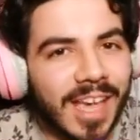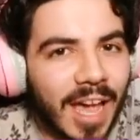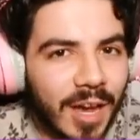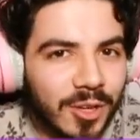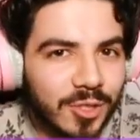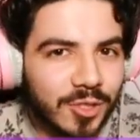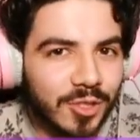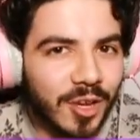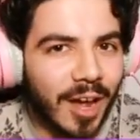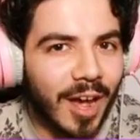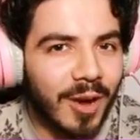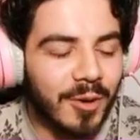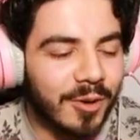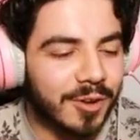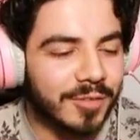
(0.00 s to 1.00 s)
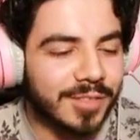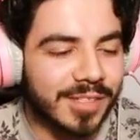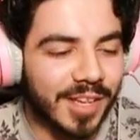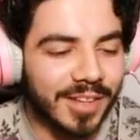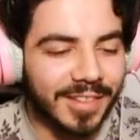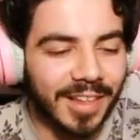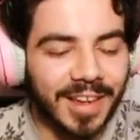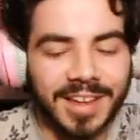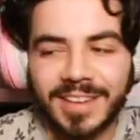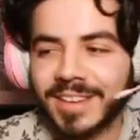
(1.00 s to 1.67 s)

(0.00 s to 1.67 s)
extra hour of sunlight.